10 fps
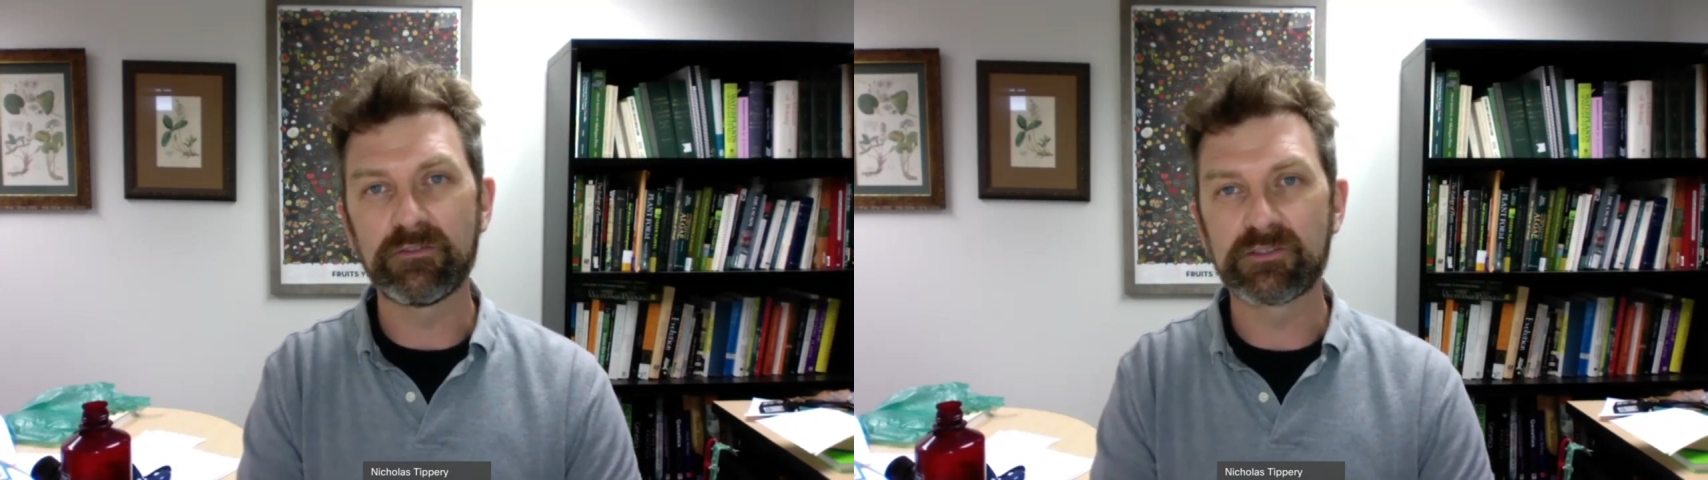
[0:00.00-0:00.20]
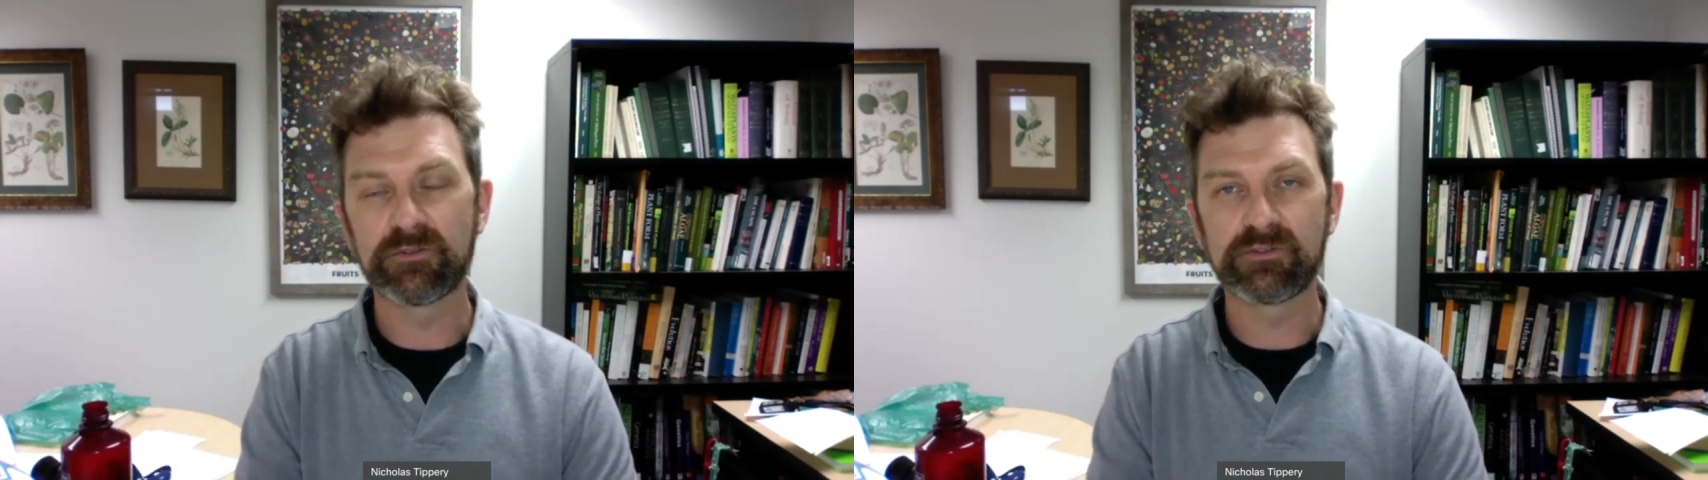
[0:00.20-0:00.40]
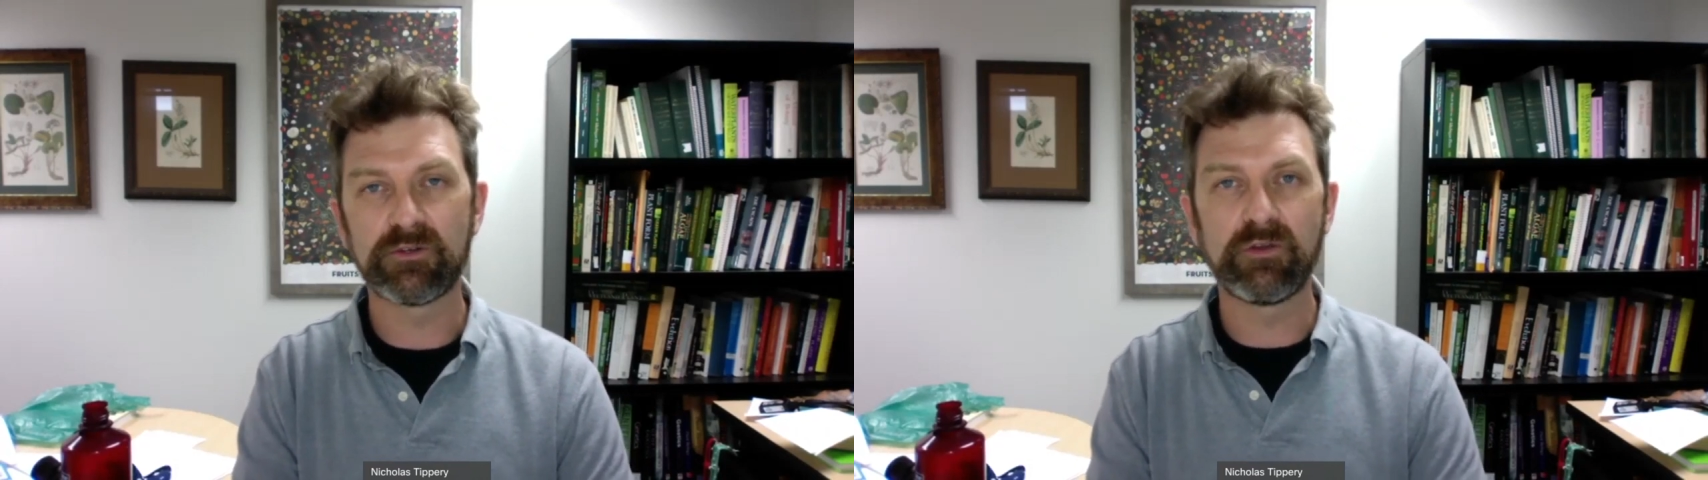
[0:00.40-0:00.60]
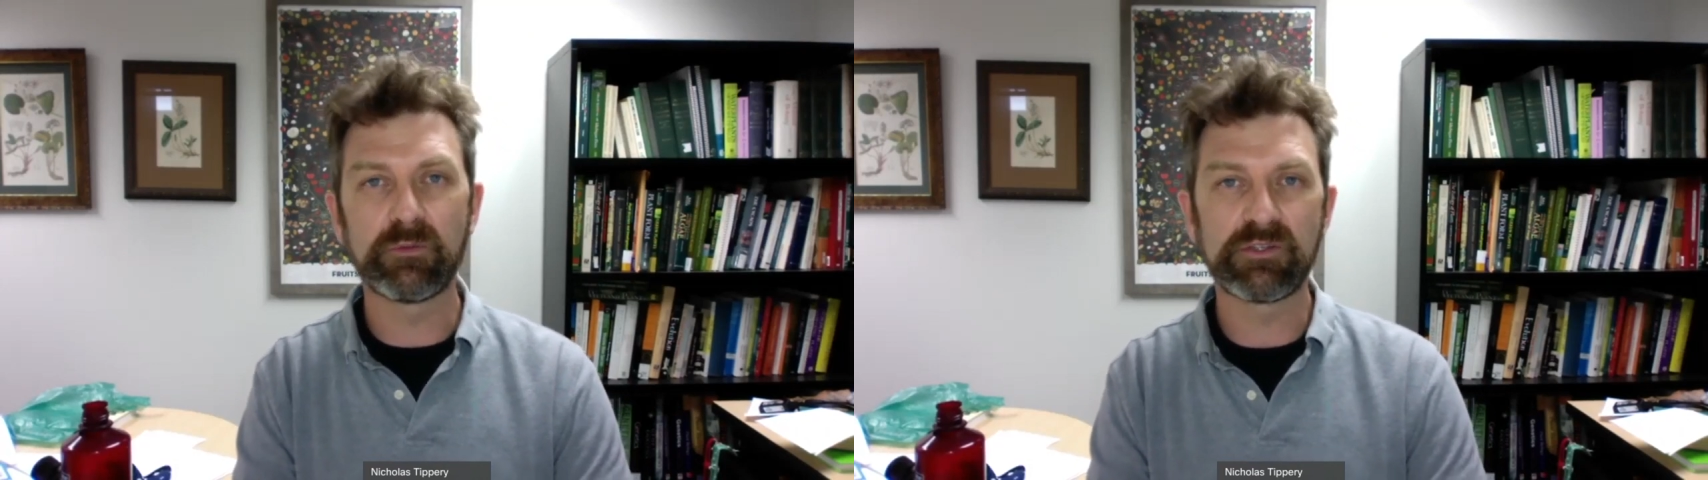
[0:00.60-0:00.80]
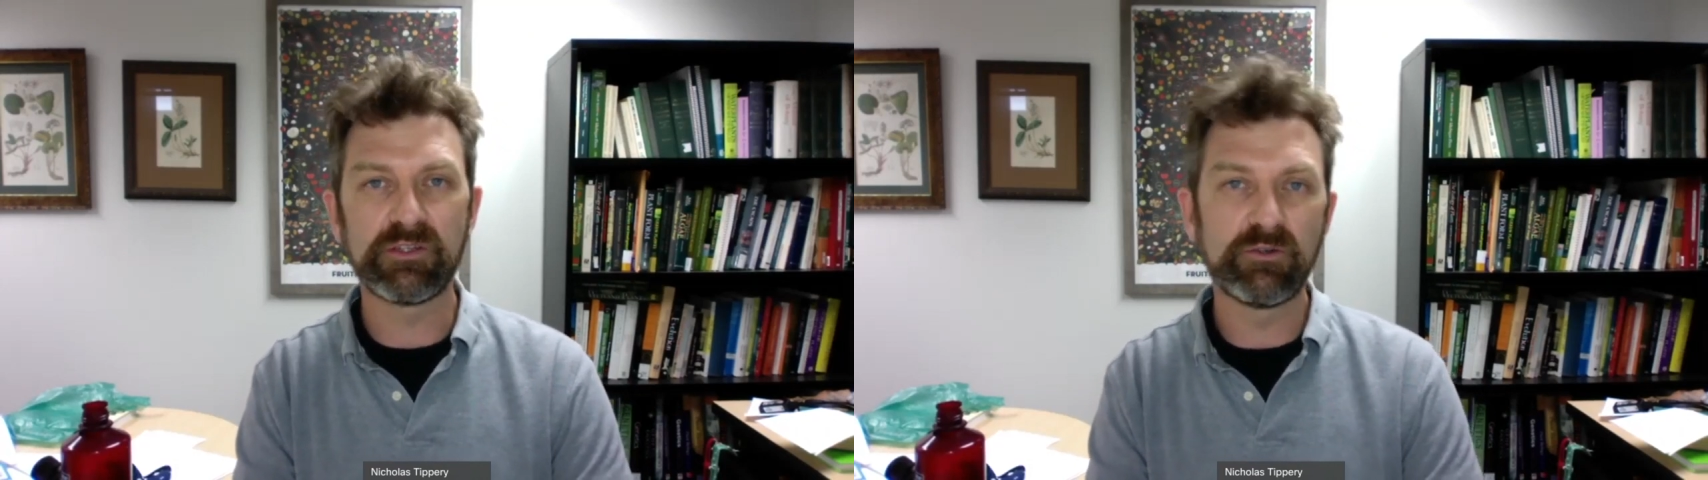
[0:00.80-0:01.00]
So it's sort of
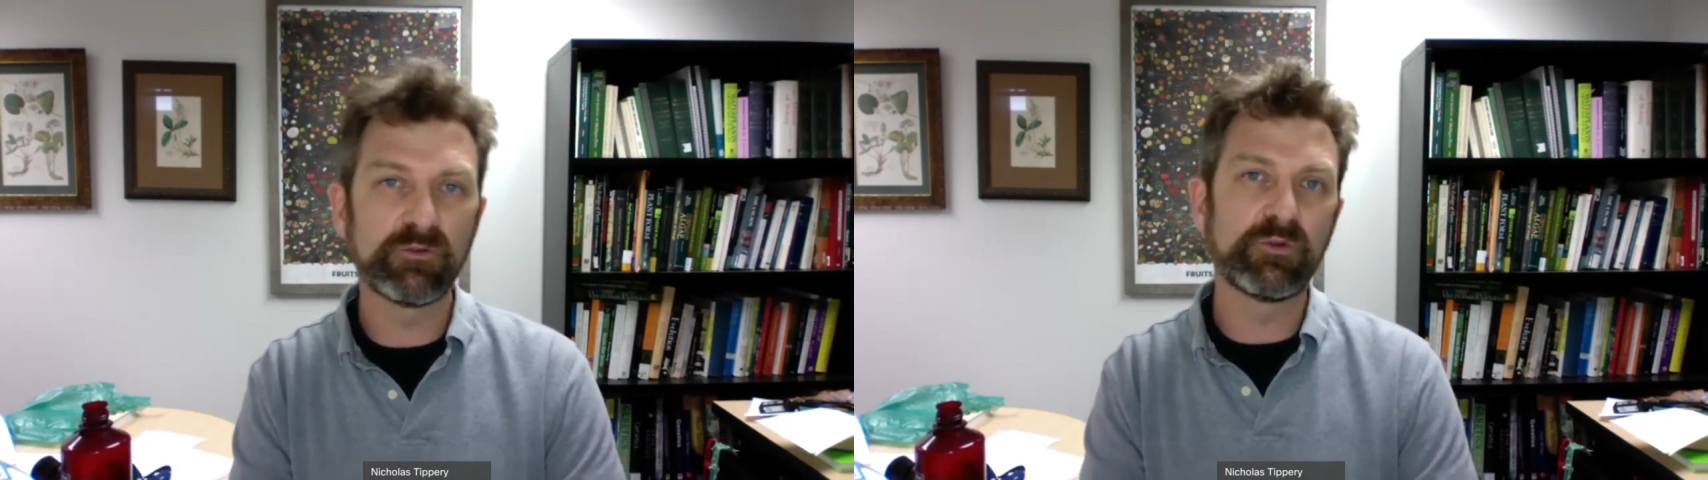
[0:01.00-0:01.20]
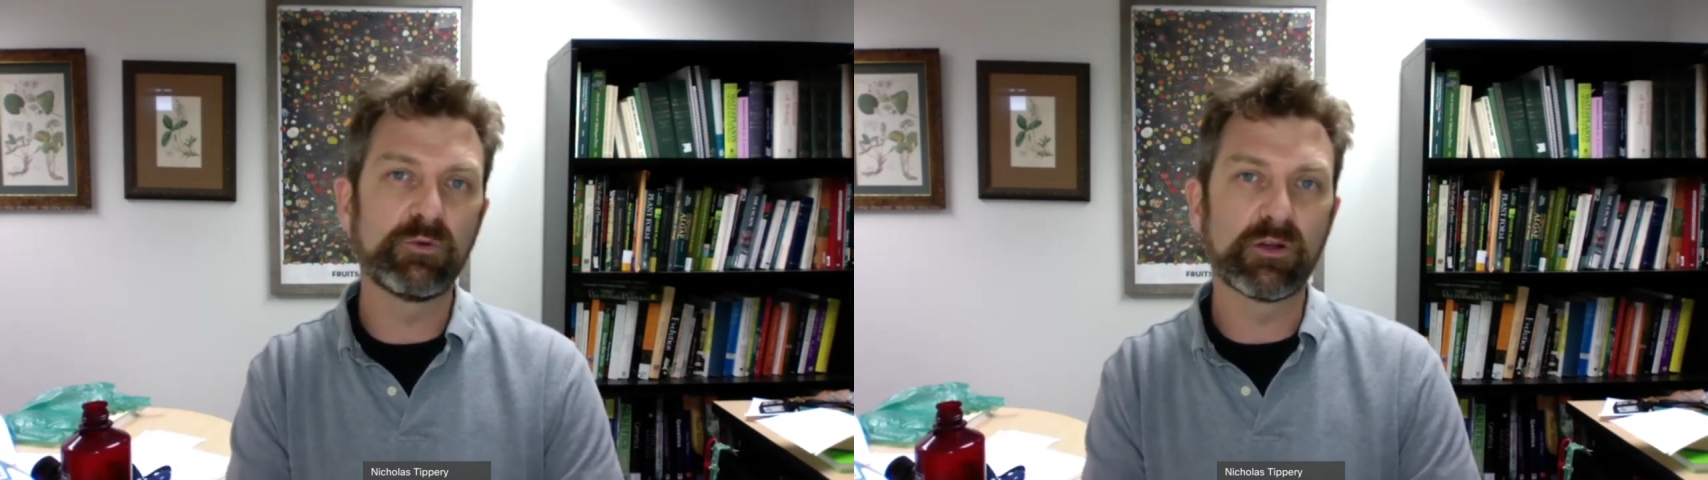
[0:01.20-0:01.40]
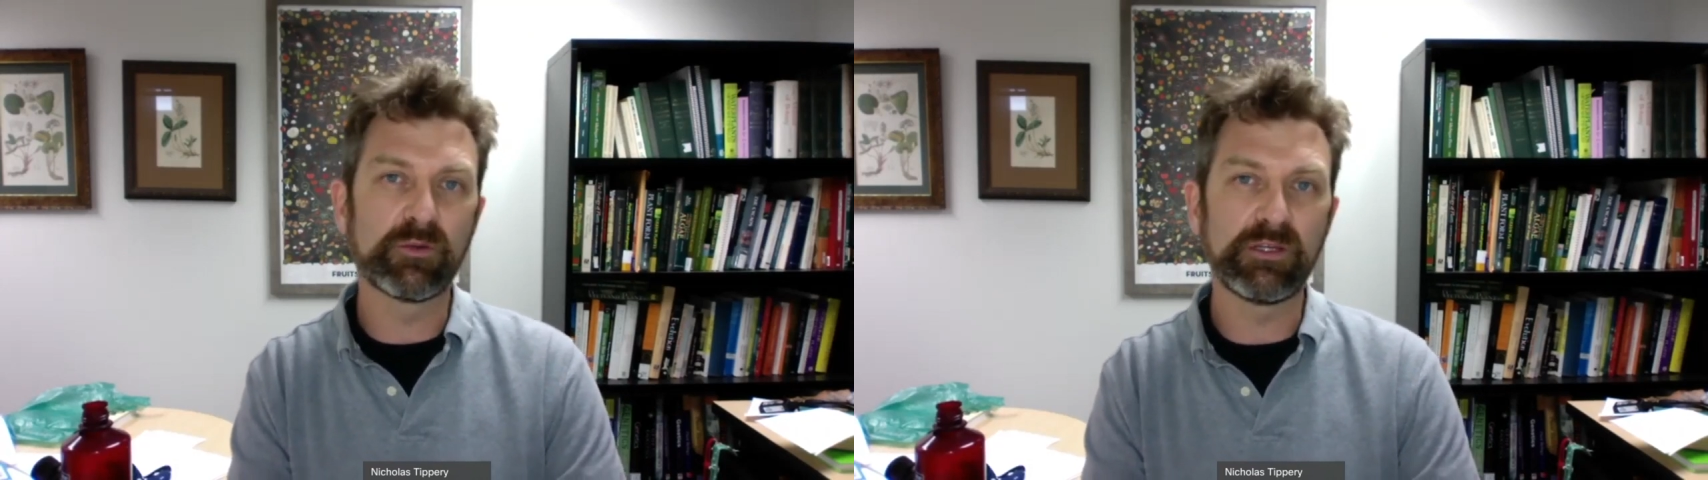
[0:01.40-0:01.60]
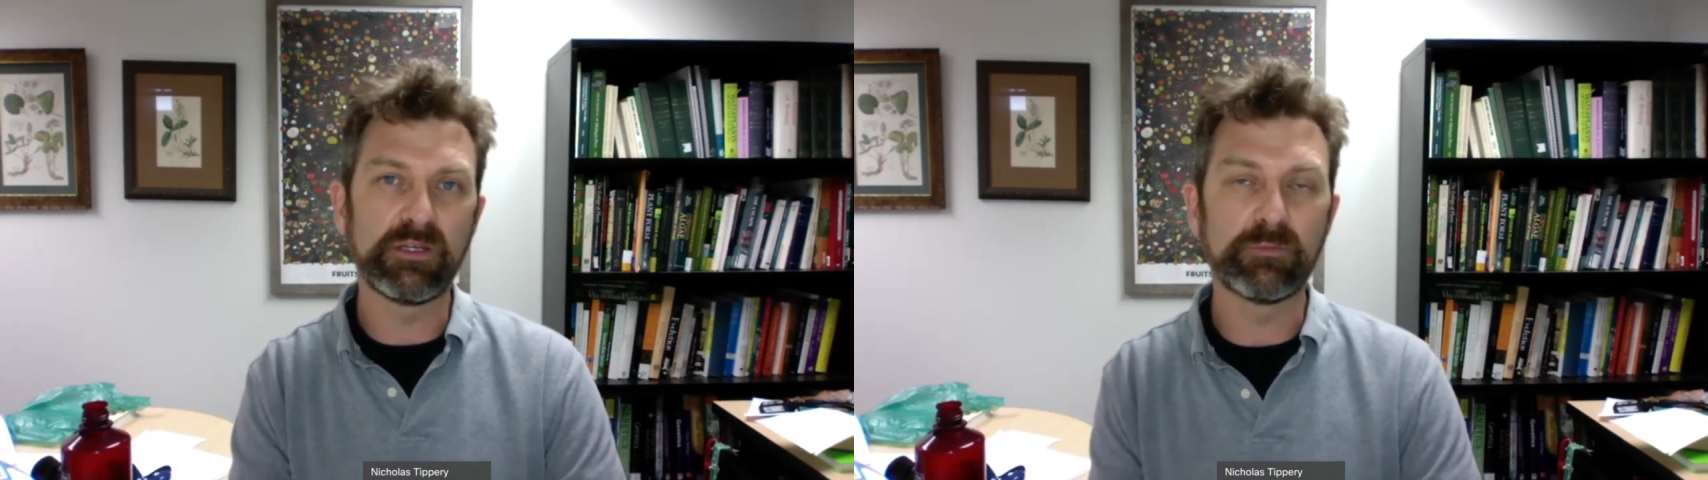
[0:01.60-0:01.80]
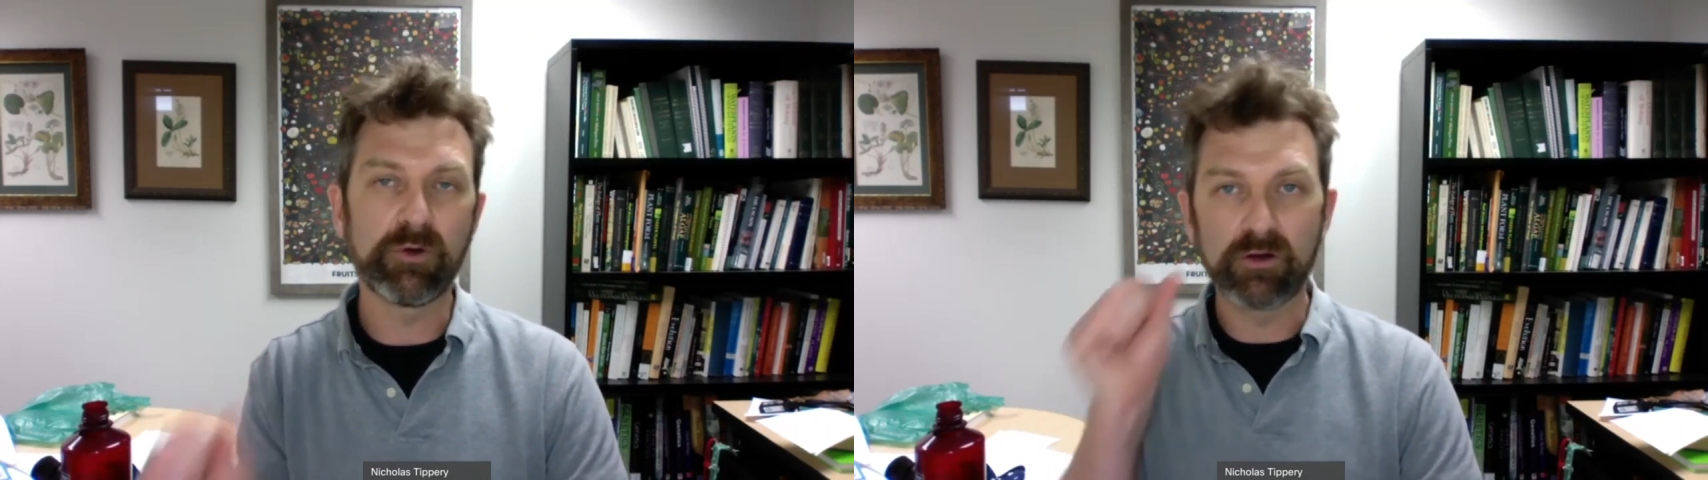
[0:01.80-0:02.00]
up to you if you want to be